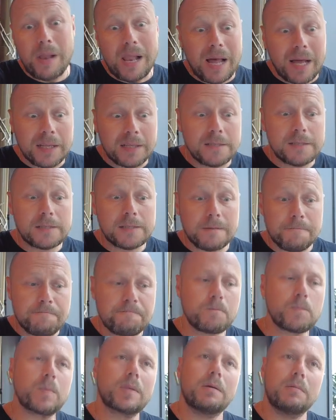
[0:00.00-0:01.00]
plants,
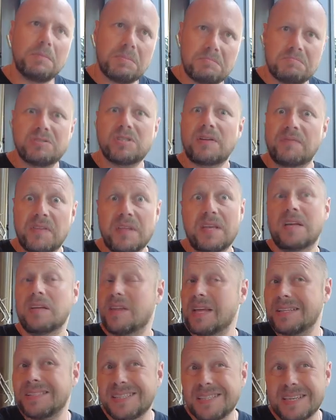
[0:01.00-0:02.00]
stuff that you could
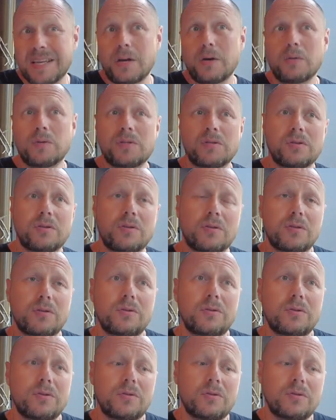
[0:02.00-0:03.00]
then sell
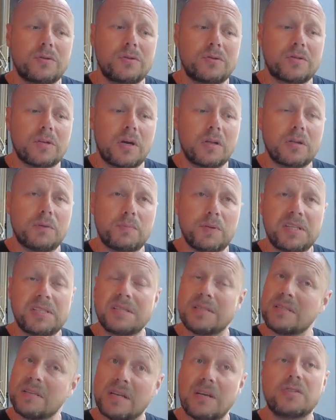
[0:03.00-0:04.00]
to to other places
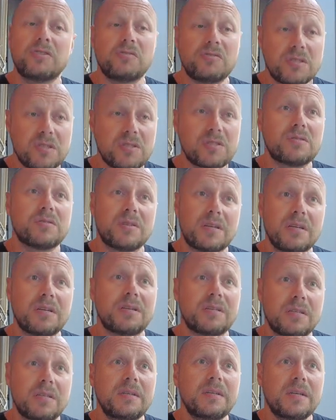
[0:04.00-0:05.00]
in the country. So
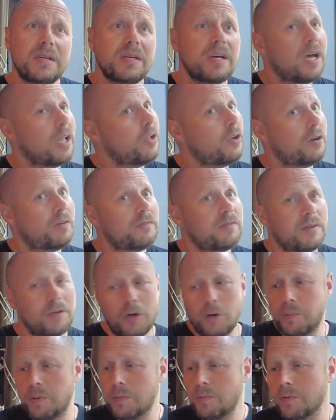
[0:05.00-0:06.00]
yeah.
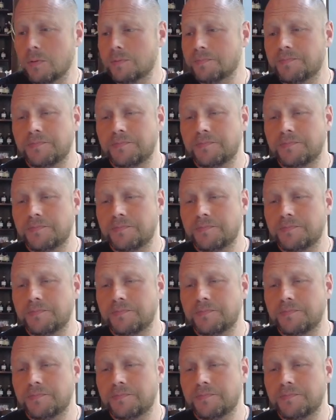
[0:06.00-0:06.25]
So, so, what